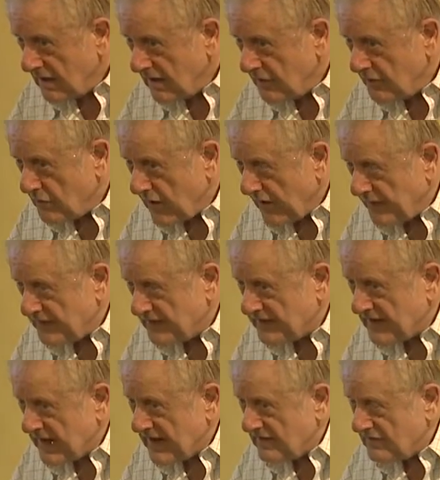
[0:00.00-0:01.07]
If you
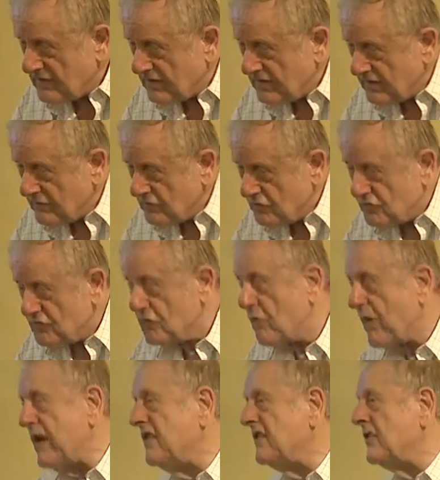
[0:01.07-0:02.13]
understand the
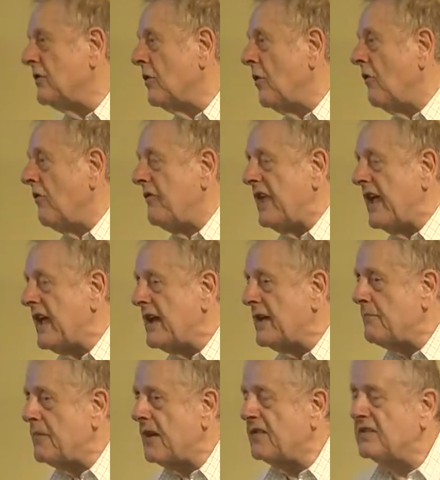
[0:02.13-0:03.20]
duration of
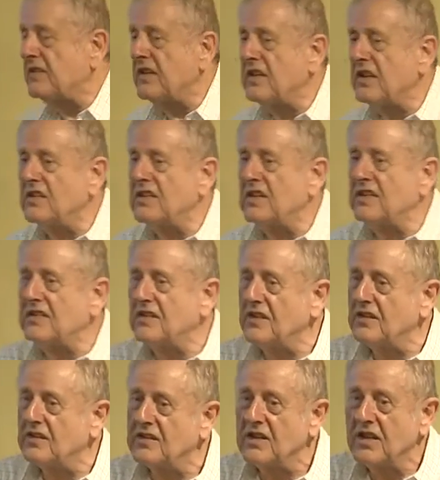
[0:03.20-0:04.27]
their presence and
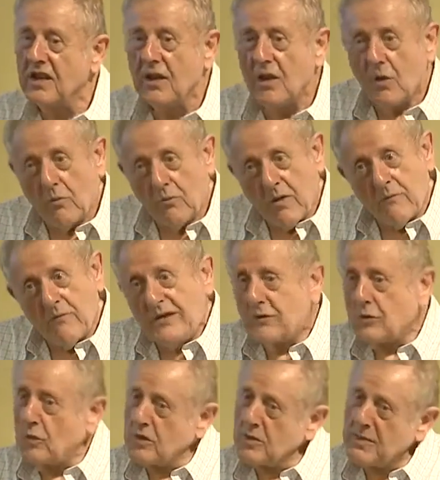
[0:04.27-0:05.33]
existence, when we
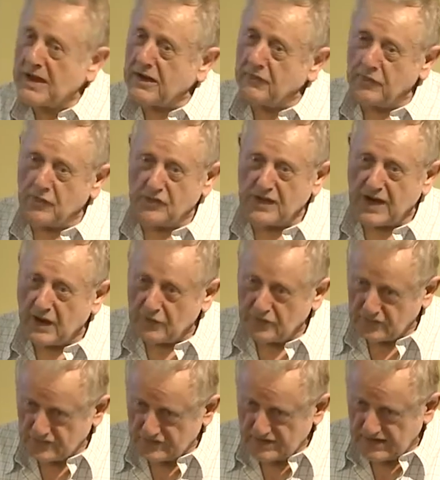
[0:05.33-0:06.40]
talk about a few
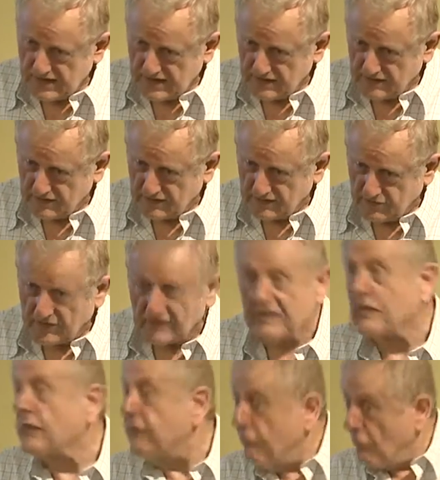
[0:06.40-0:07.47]
thousand years,
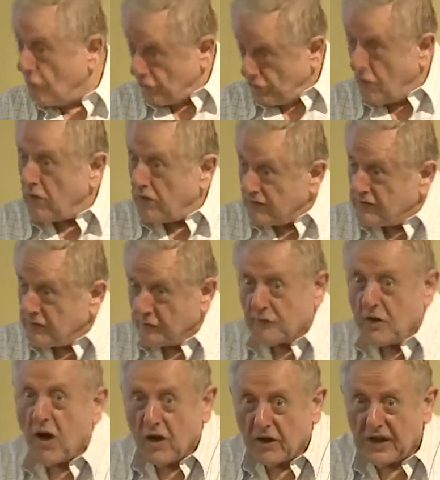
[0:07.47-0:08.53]
which the foreknowledge of
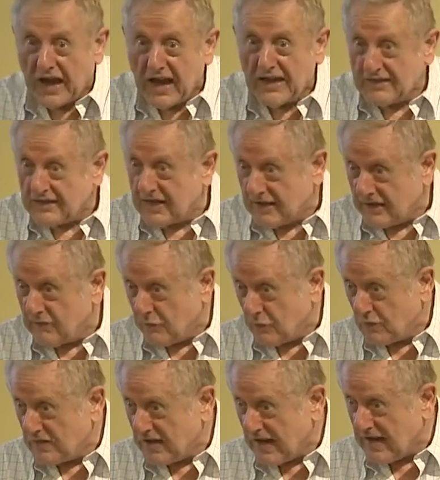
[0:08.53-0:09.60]
God had that it
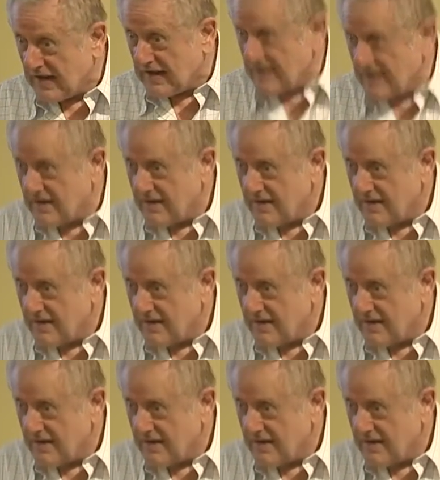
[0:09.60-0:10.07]
would take,